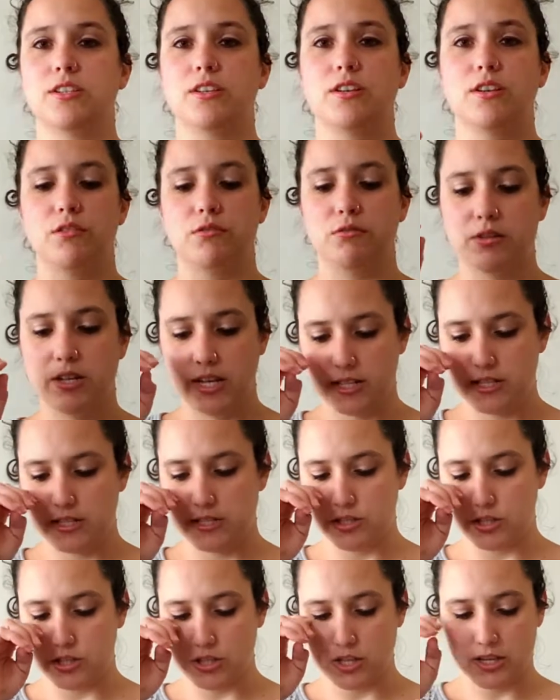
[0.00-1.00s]
to go
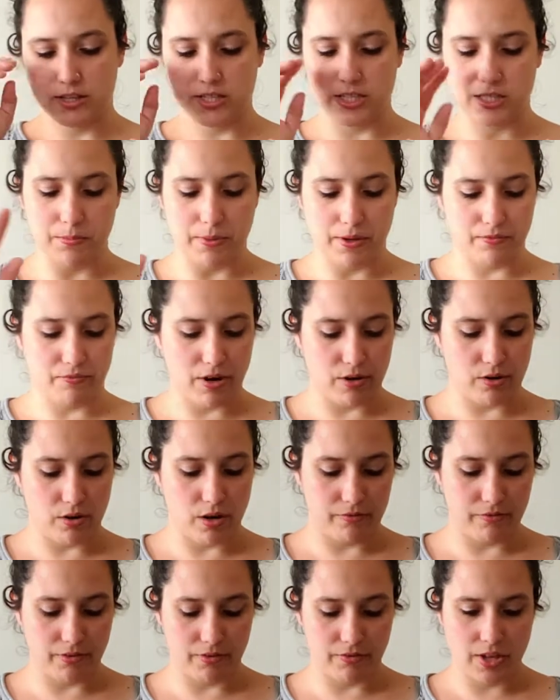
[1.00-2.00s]
and just like spin right
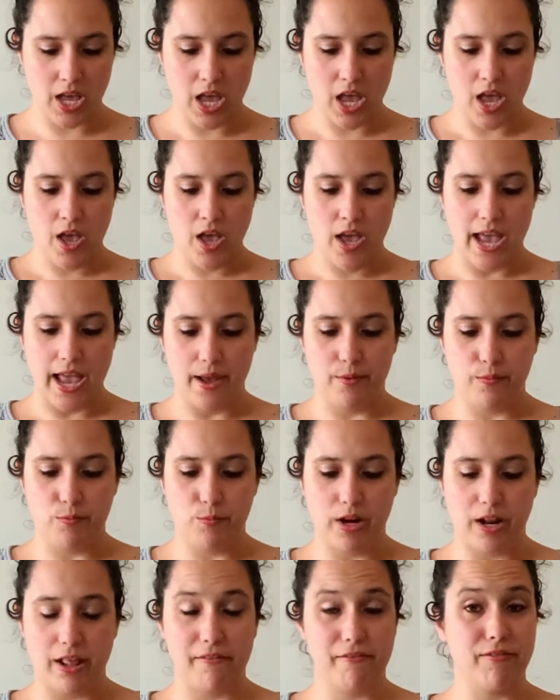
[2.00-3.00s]
off of. And
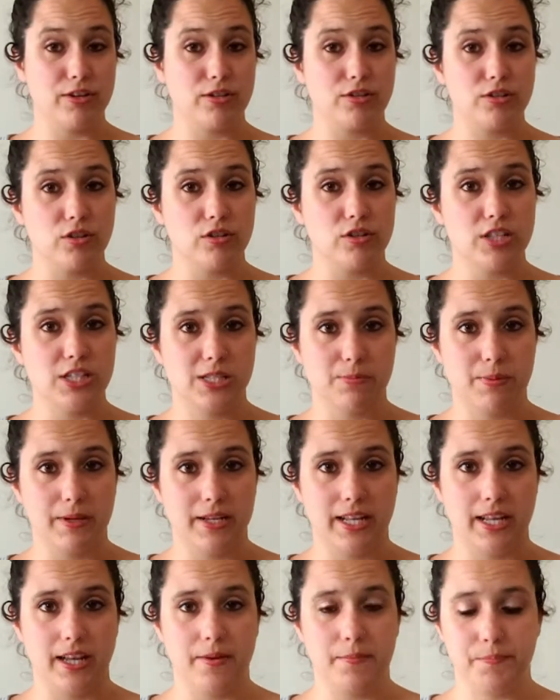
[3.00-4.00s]
when I first started
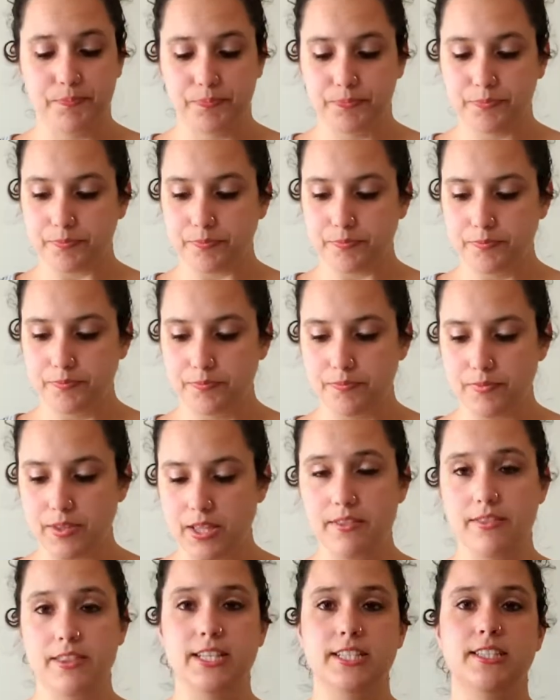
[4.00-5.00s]
spinning,
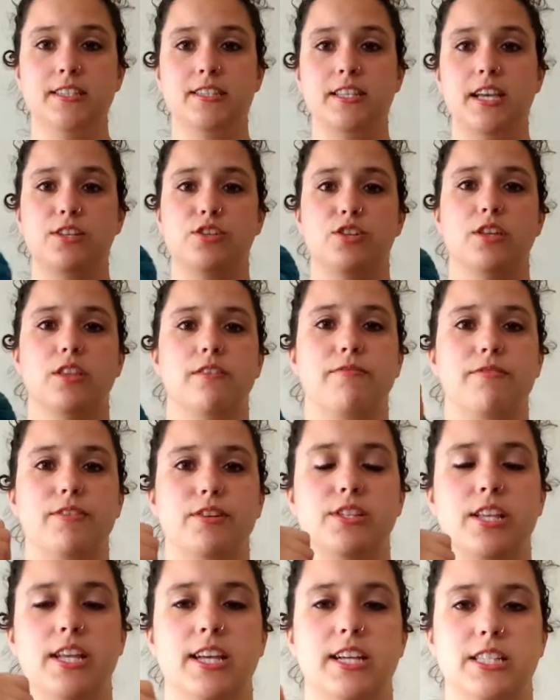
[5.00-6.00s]
this is actually the
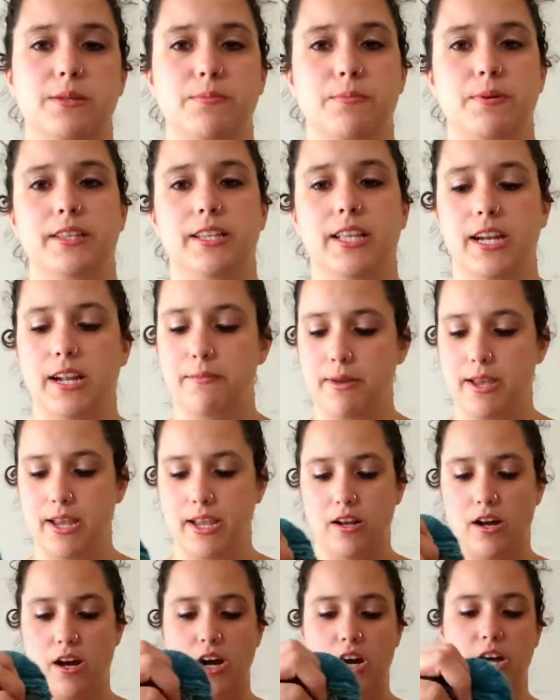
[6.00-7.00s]
first hand spun that I
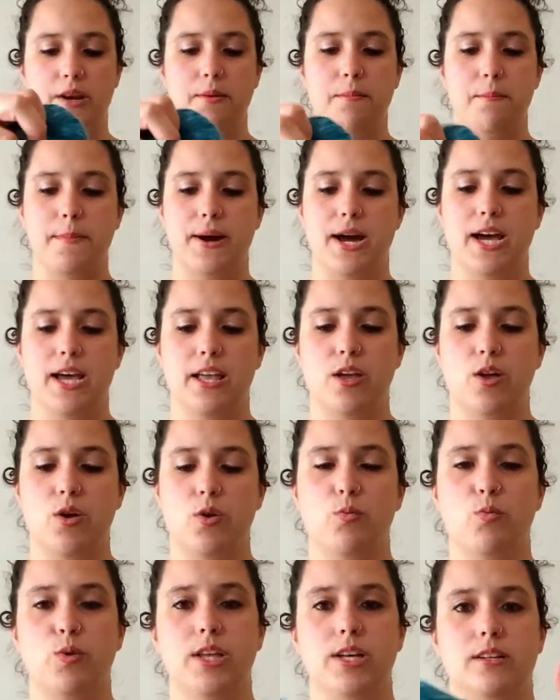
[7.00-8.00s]
made on my
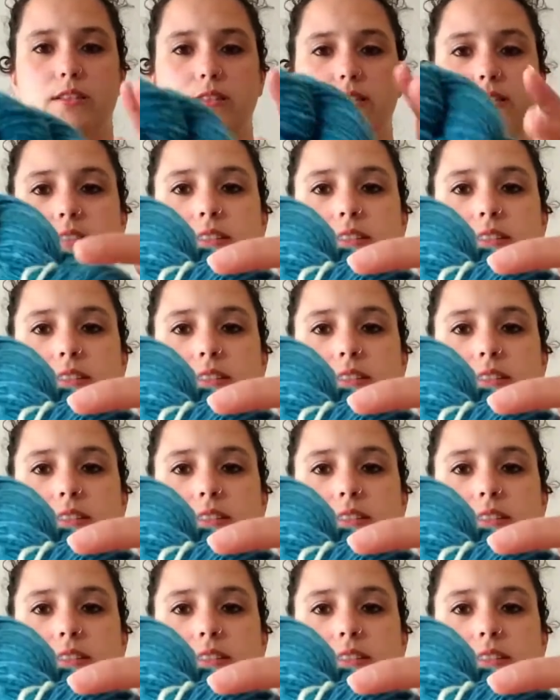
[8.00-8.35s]
wheel.